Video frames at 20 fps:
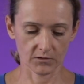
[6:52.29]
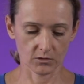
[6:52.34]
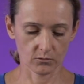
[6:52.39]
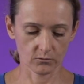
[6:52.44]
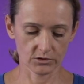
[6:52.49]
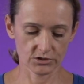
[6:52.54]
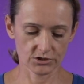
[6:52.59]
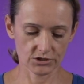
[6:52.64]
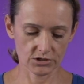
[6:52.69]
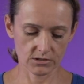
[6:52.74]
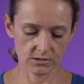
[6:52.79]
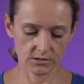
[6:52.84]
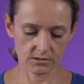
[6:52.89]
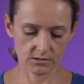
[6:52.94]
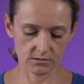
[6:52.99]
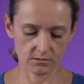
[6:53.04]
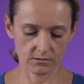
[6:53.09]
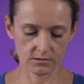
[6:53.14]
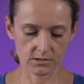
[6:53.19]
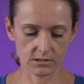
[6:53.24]
which
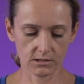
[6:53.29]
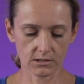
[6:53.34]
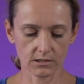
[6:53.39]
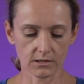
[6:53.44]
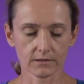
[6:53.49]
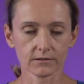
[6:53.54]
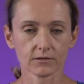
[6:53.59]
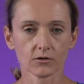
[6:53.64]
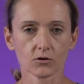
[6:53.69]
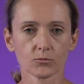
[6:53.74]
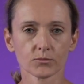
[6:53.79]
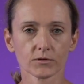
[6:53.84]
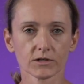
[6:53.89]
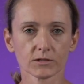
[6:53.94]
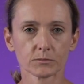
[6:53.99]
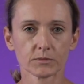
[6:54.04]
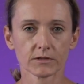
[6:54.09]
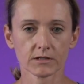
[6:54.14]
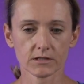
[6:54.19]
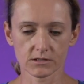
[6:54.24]
is still a
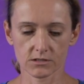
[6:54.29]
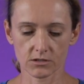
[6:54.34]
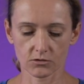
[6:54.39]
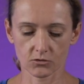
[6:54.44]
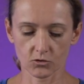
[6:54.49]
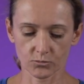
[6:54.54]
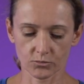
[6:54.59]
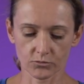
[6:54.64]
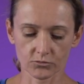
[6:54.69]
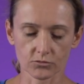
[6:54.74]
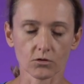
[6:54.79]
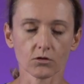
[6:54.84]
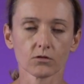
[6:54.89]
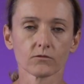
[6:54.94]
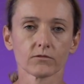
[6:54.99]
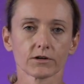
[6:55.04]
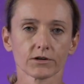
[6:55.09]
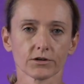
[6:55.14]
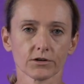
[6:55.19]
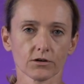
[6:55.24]
neoprene piece that you put
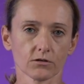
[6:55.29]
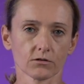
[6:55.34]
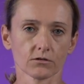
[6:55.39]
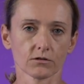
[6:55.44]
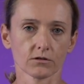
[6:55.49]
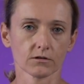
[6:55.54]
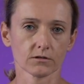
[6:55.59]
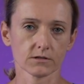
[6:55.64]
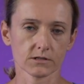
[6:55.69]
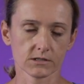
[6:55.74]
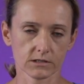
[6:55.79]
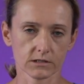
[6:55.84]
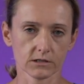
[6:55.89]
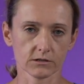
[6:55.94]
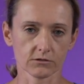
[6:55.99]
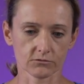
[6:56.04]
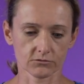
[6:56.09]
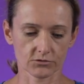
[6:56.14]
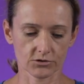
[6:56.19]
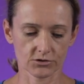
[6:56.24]
over your
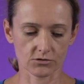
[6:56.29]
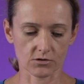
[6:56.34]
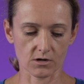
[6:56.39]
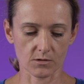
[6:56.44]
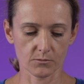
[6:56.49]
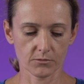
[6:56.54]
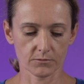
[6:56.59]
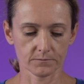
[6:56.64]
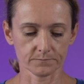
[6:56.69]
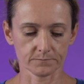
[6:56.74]
silicone strap,